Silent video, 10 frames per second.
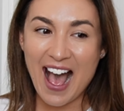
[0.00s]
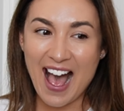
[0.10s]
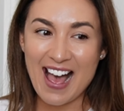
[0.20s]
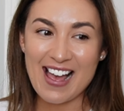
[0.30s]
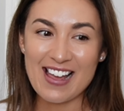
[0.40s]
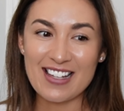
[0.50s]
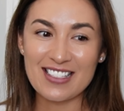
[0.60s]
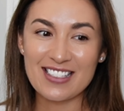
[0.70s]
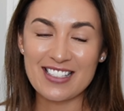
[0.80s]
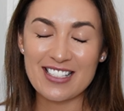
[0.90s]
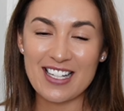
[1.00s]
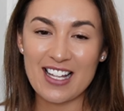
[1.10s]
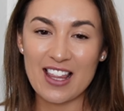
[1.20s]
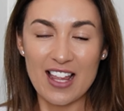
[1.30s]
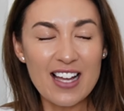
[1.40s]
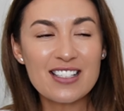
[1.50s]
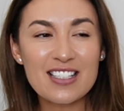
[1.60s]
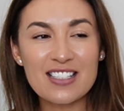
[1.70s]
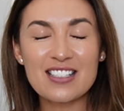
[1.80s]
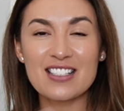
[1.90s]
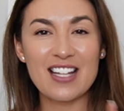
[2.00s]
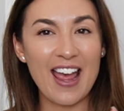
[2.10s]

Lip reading: and that didn't